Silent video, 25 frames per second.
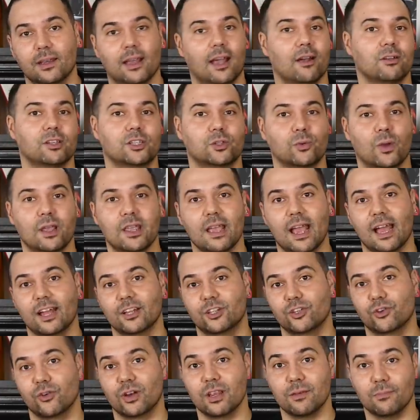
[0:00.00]
Elsewhere, you
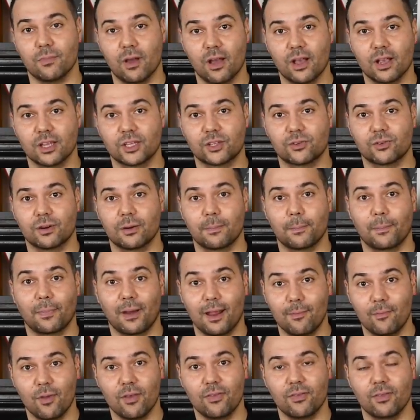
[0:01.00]
had Johnny Mercer in
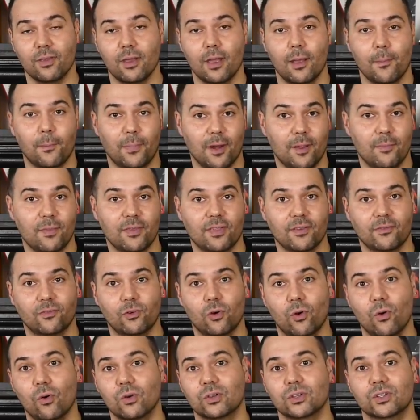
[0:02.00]
Plymouth. Plymouth, of
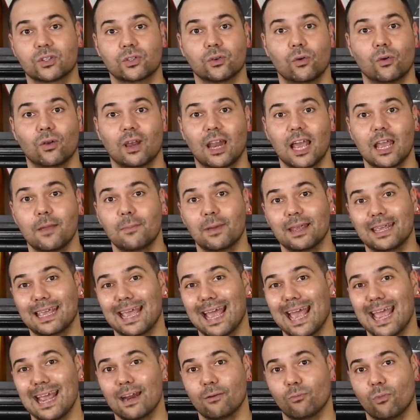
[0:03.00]
course, saw Labour
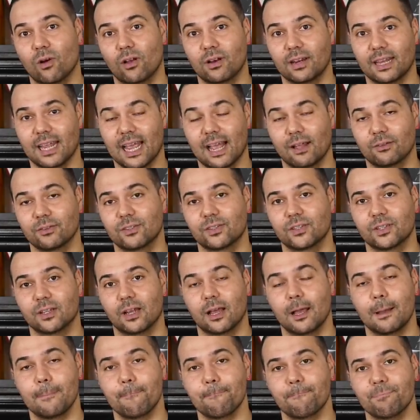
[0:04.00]
gain one
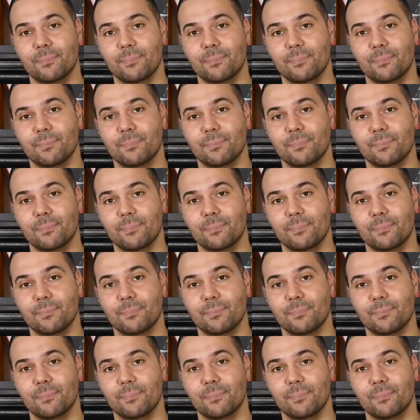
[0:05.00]
councillor.